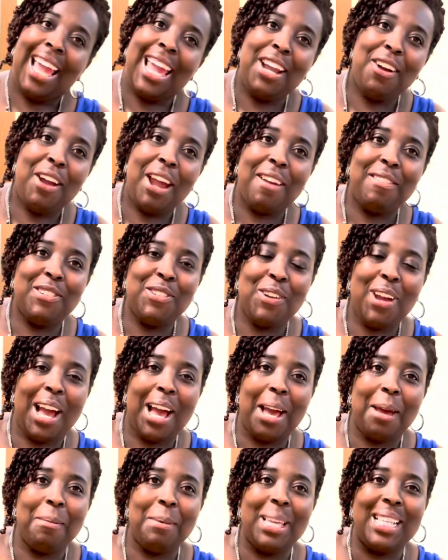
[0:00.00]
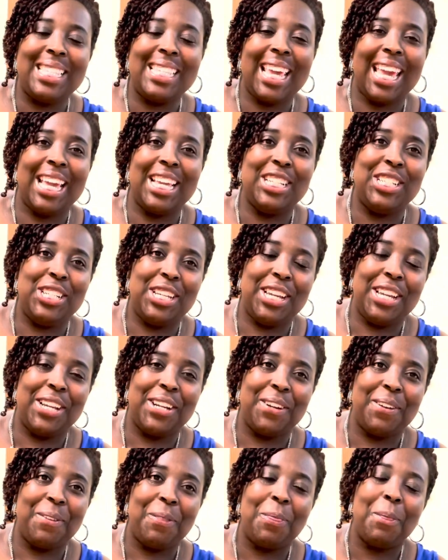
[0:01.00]
Craft Tribe, it's Angie
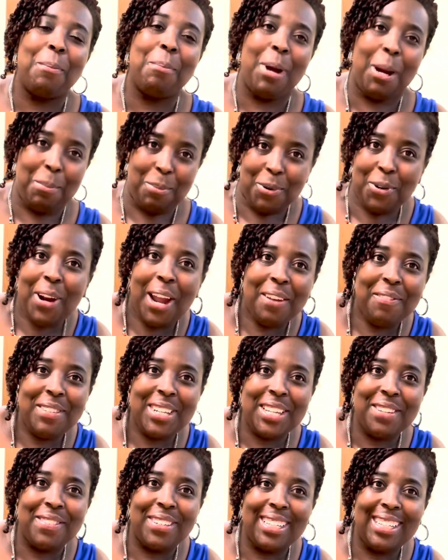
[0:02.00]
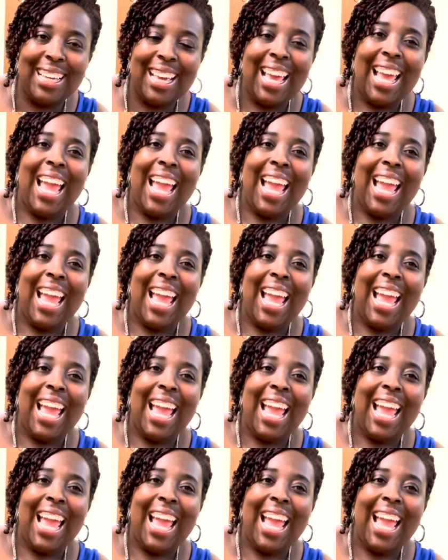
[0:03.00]
here, the Purple Craft Diva,